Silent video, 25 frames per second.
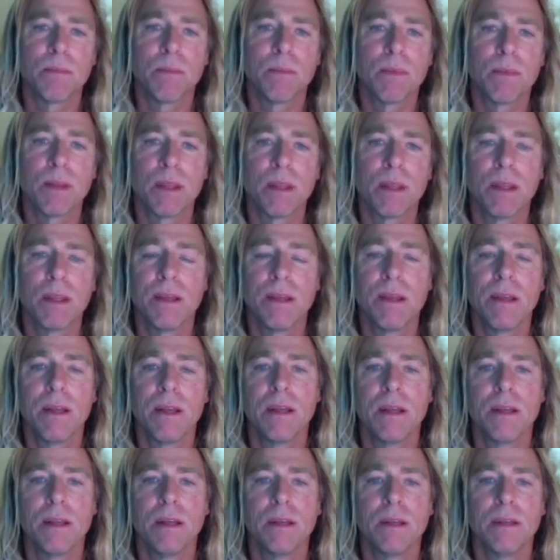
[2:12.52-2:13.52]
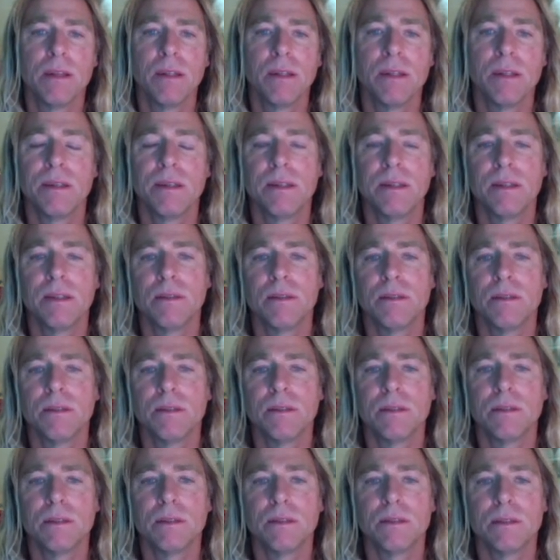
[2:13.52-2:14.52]

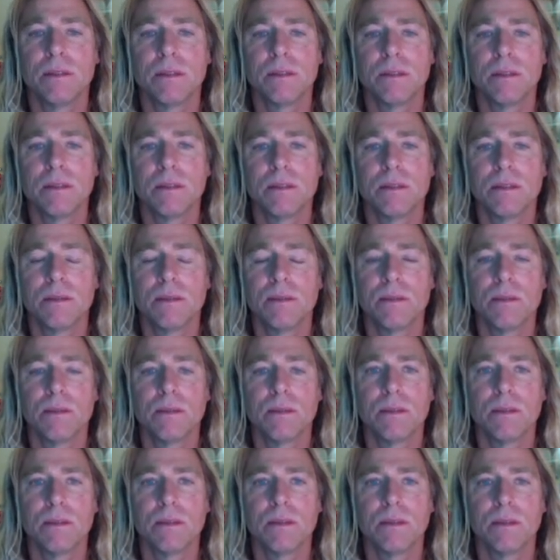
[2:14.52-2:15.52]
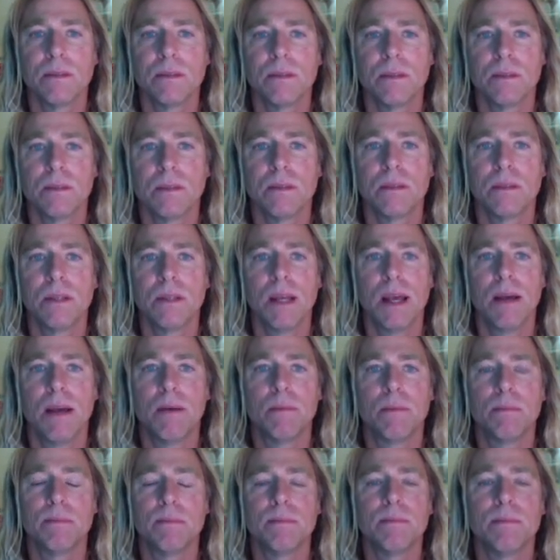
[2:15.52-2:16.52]

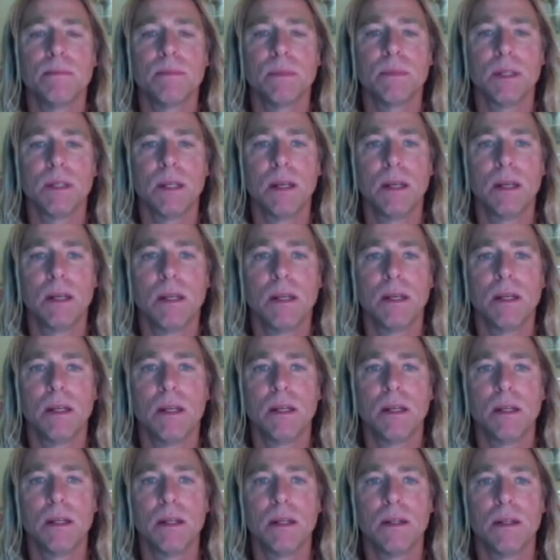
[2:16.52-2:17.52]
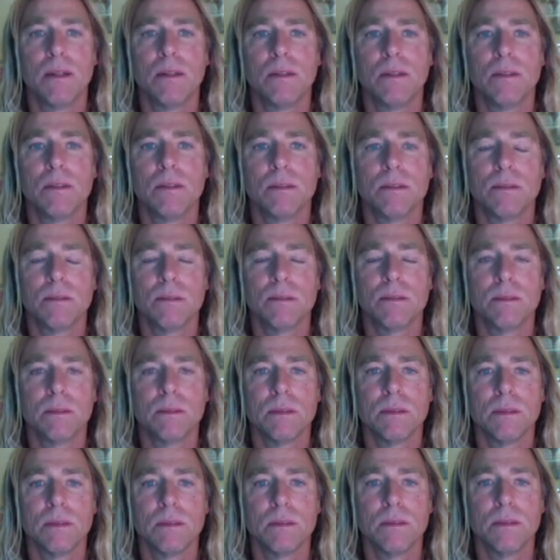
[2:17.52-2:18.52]

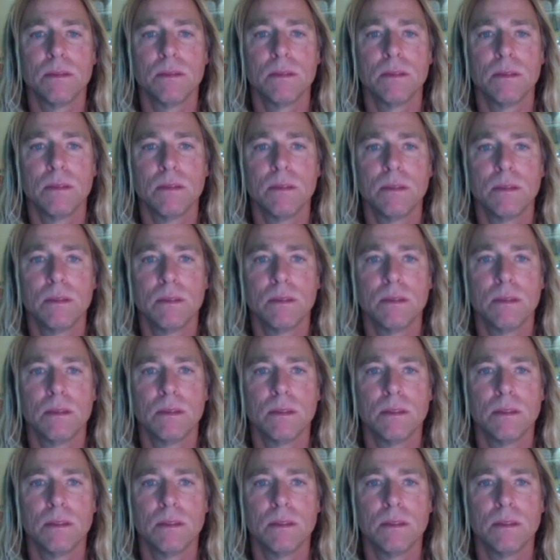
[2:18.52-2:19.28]
The person shown says nothing.